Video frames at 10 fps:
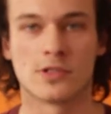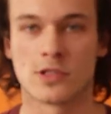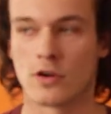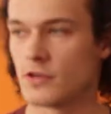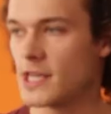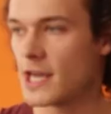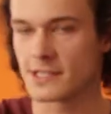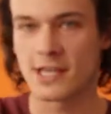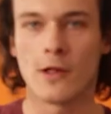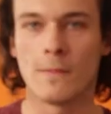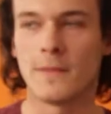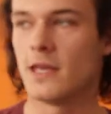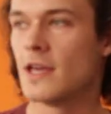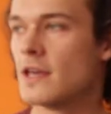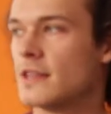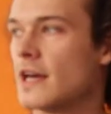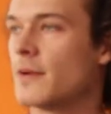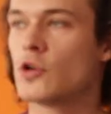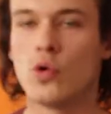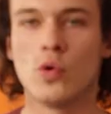So yeah, tell me that
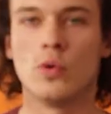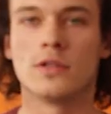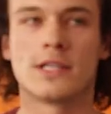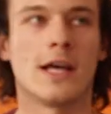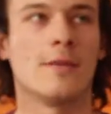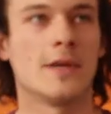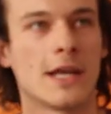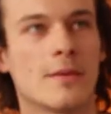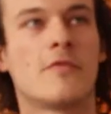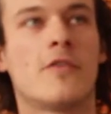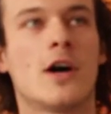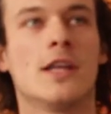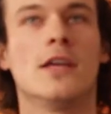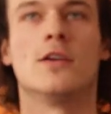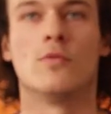I'm cool, tell me that I'm funny.